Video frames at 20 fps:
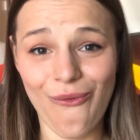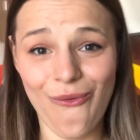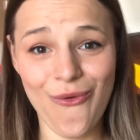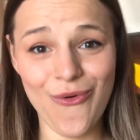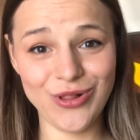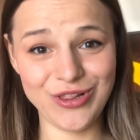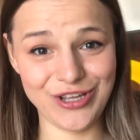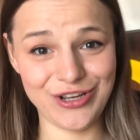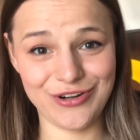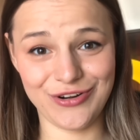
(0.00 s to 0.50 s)

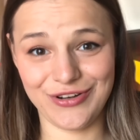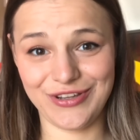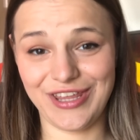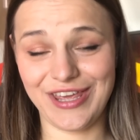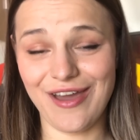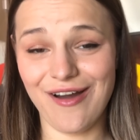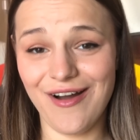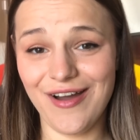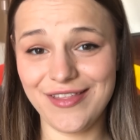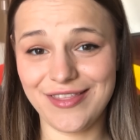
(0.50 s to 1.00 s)
all in on
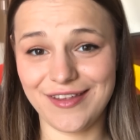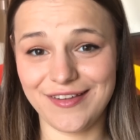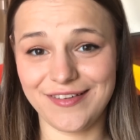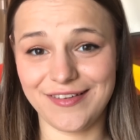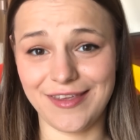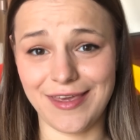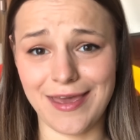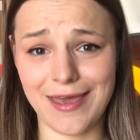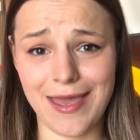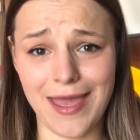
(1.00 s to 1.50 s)
AI
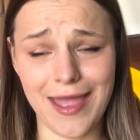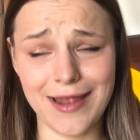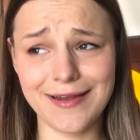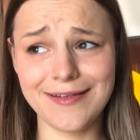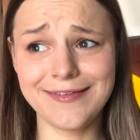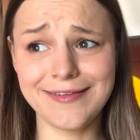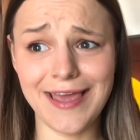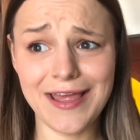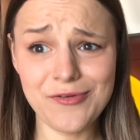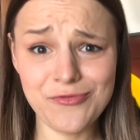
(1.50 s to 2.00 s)
this year, and
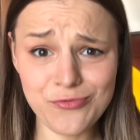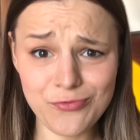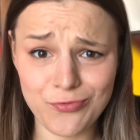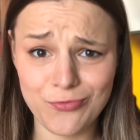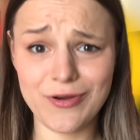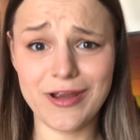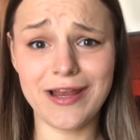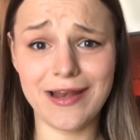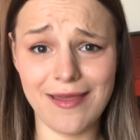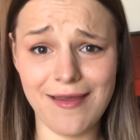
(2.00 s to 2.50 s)
it's
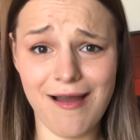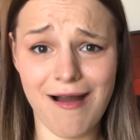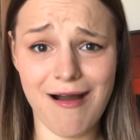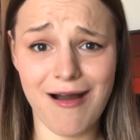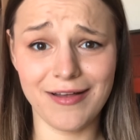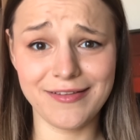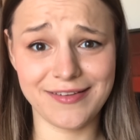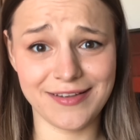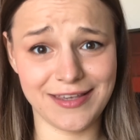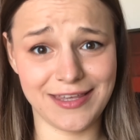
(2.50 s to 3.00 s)
getting really
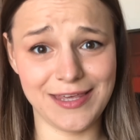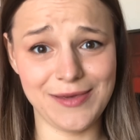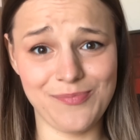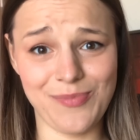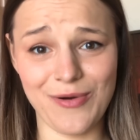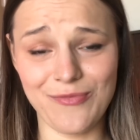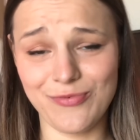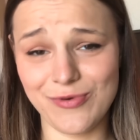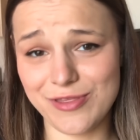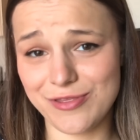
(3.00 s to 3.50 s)
hard to
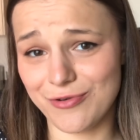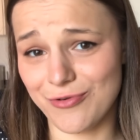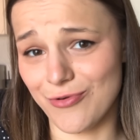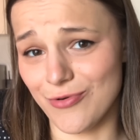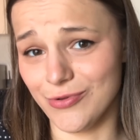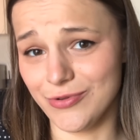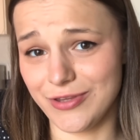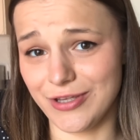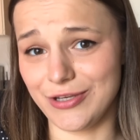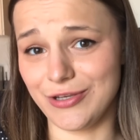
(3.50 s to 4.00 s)
keep up with
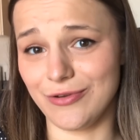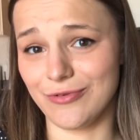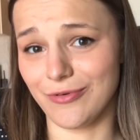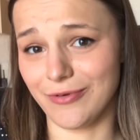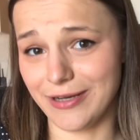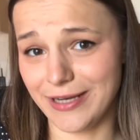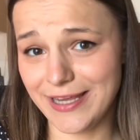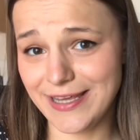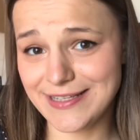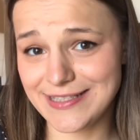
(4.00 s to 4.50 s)
all the new
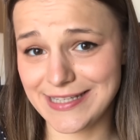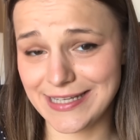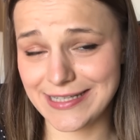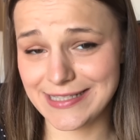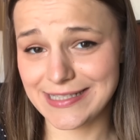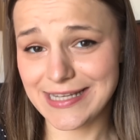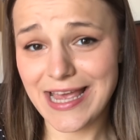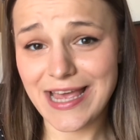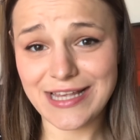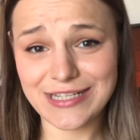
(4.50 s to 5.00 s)

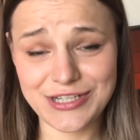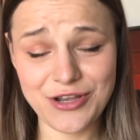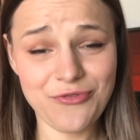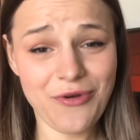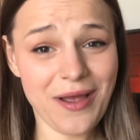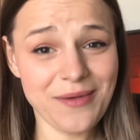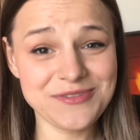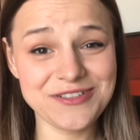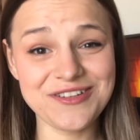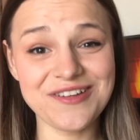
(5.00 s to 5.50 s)
releases.
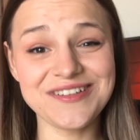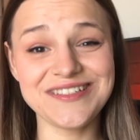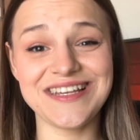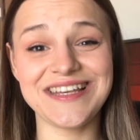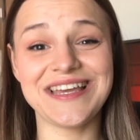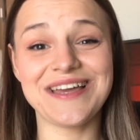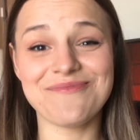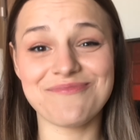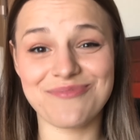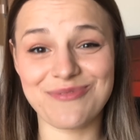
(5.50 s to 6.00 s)
So I'm
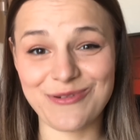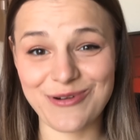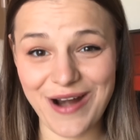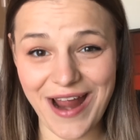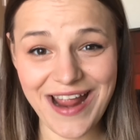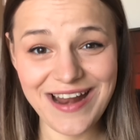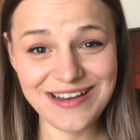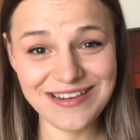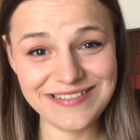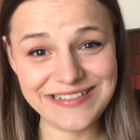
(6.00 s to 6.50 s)
starting a
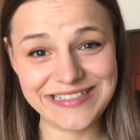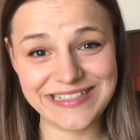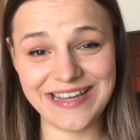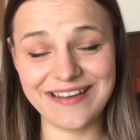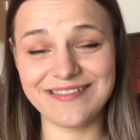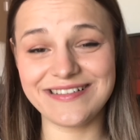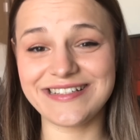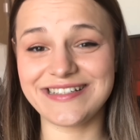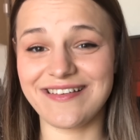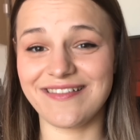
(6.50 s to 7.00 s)
brand new
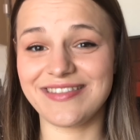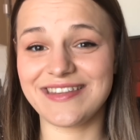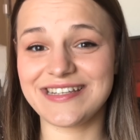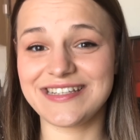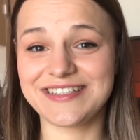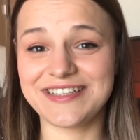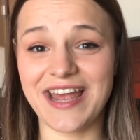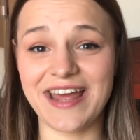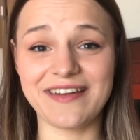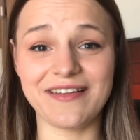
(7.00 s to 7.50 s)
series on
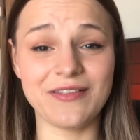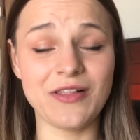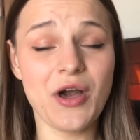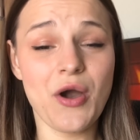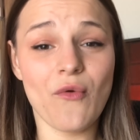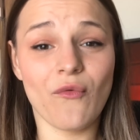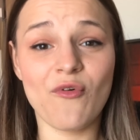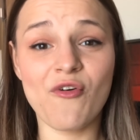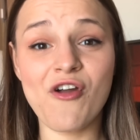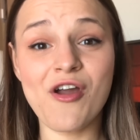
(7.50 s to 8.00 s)
this channel
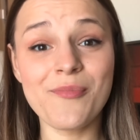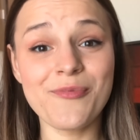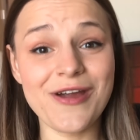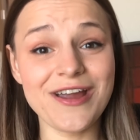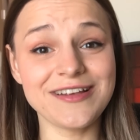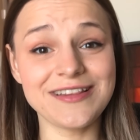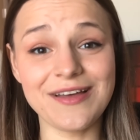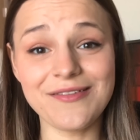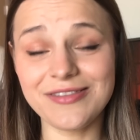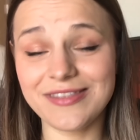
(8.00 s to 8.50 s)
where I
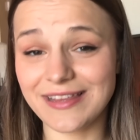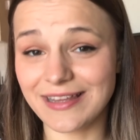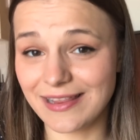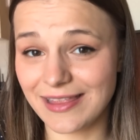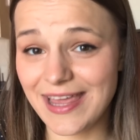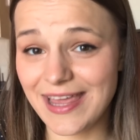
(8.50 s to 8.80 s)
break down the